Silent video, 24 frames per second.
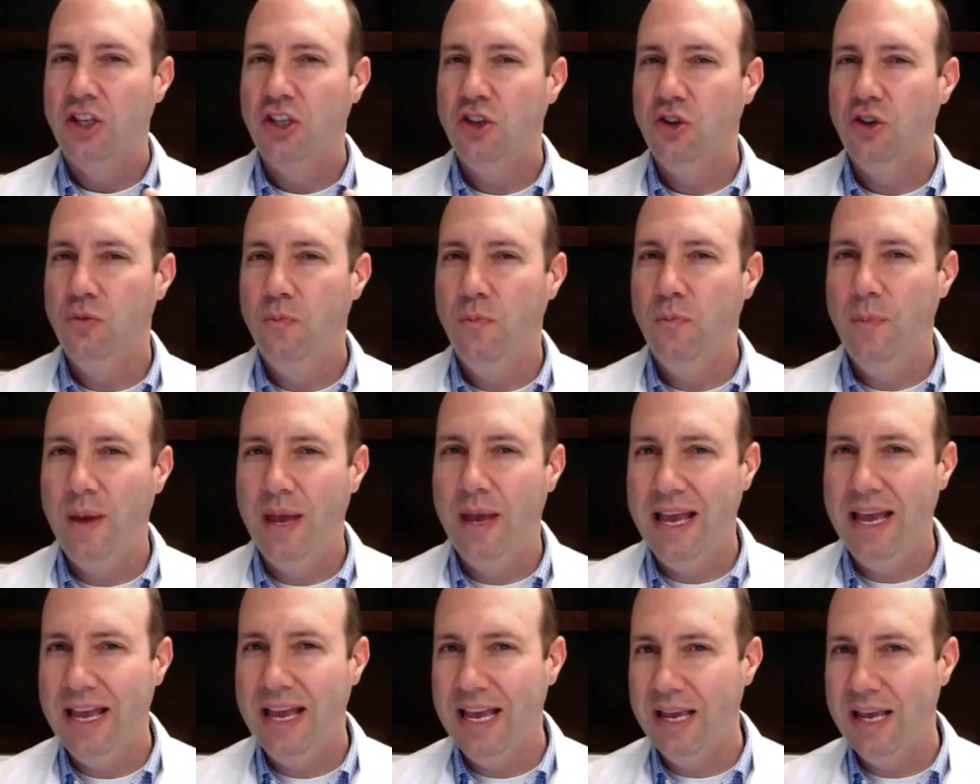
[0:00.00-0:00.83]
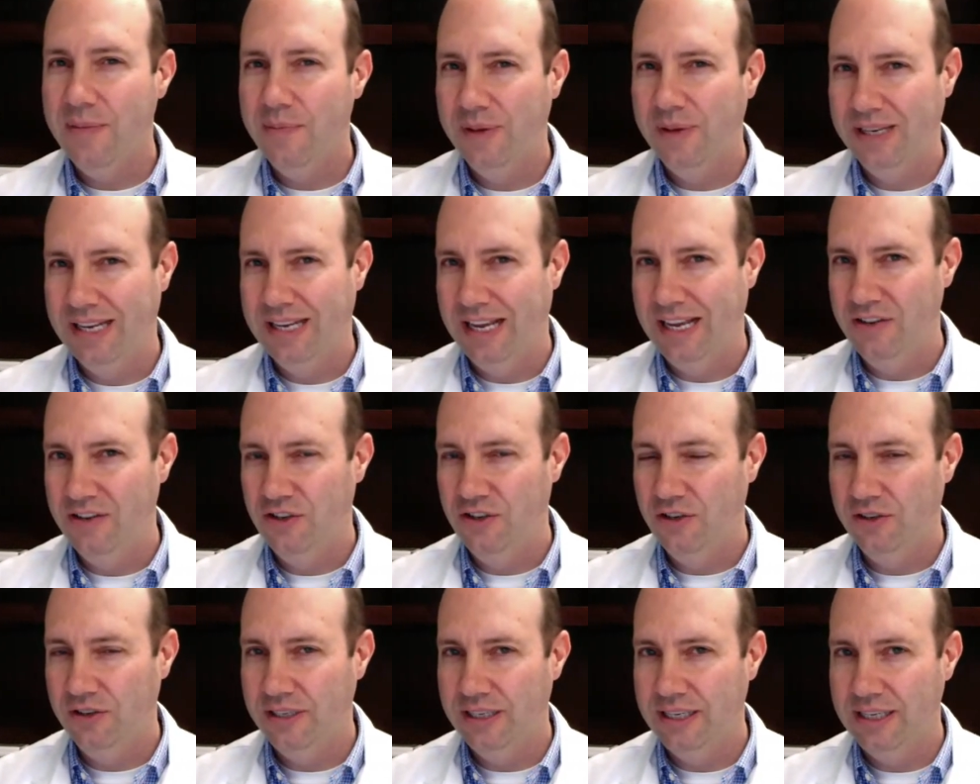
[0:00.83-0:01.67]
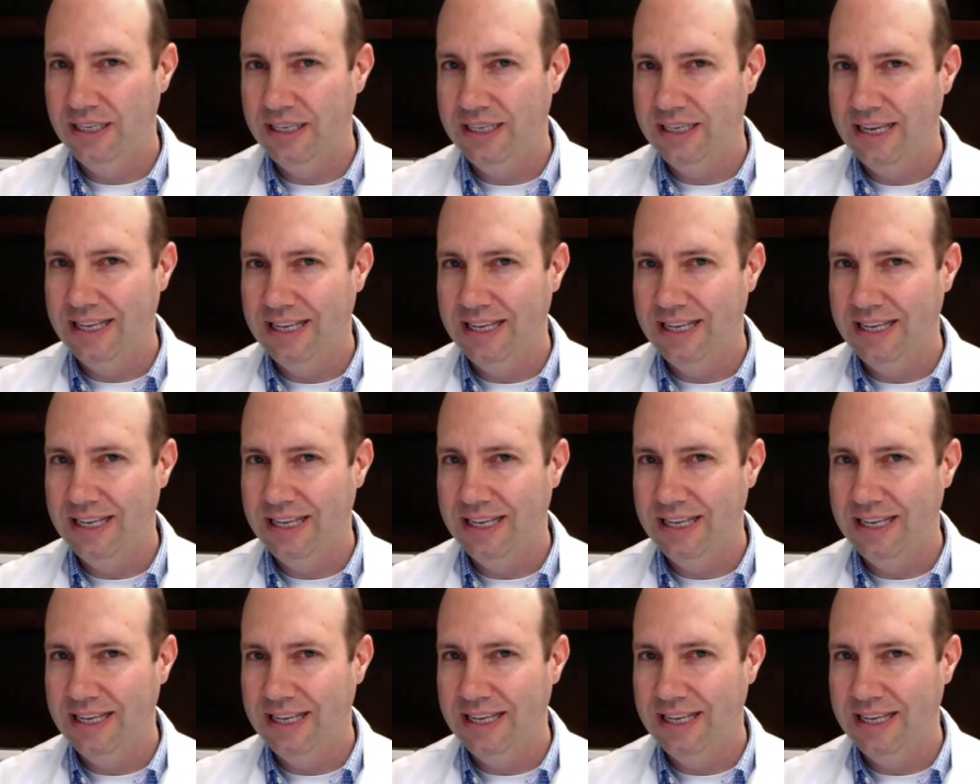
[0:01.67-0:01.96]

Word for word: you may potentially